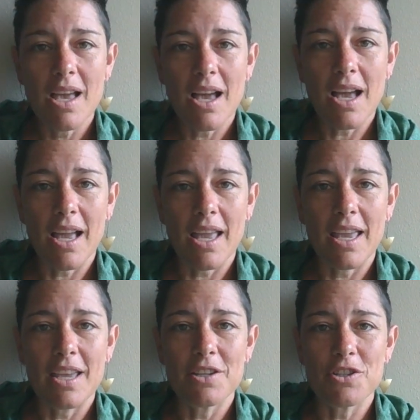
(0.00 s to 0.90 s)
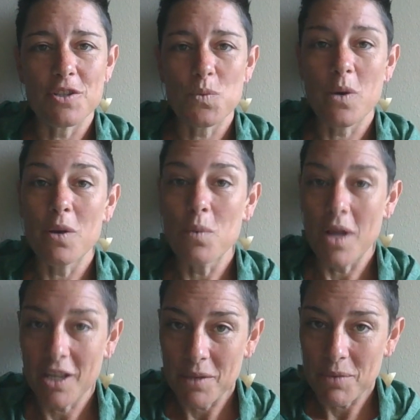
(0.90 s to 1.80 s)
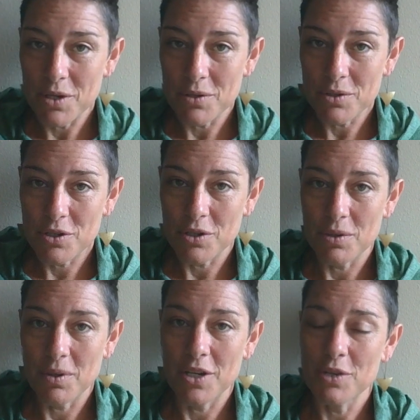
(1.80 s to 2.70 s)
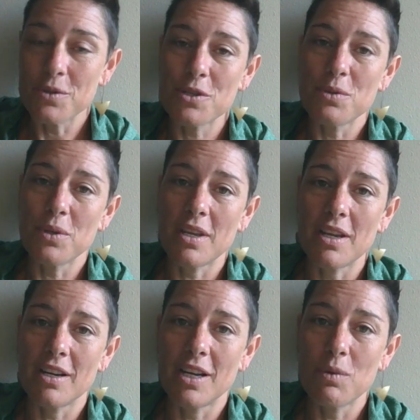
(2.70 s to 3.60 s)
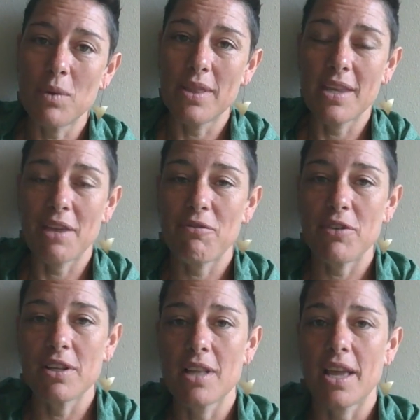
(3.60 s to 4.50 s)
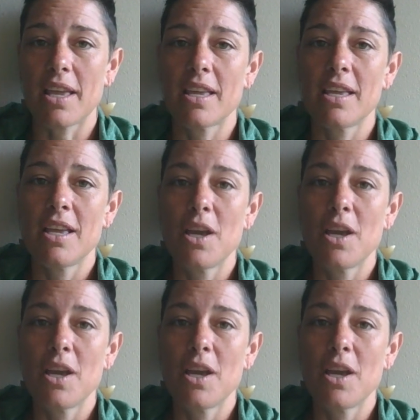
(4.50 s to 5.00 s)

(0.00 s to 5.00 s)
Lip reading: I just want to welcome you to a new school year and one that I feel like